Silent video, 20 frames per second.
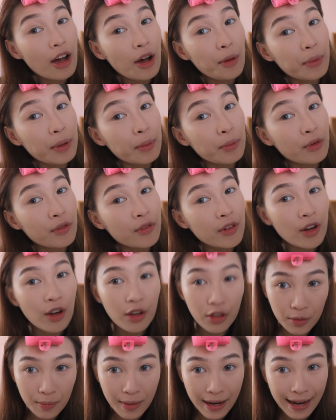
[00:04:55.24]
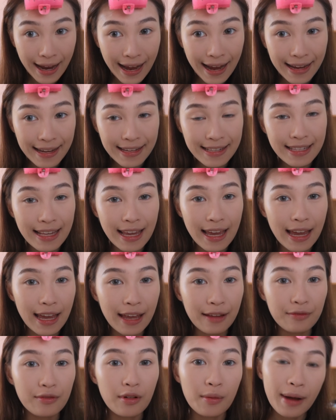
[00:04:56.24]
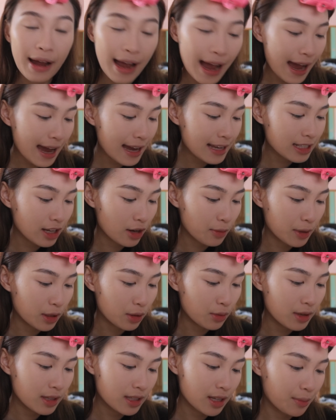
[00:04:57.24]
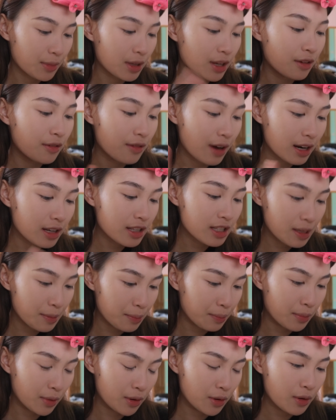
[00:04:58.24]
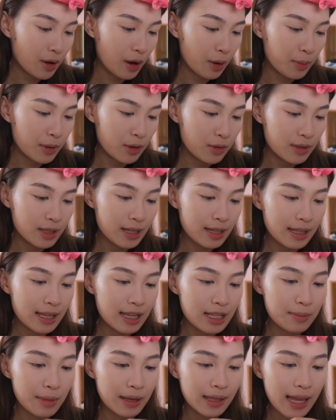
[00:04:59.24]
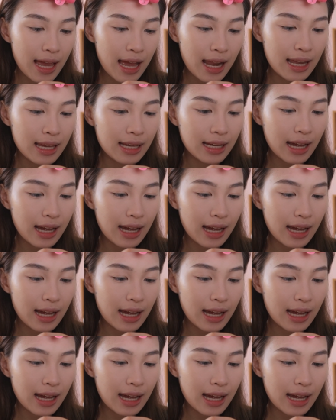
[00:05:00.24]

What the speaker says: I'll be moving on to my eyes, and for my eyes I'll be doing something rather simple. I'll be using this metallic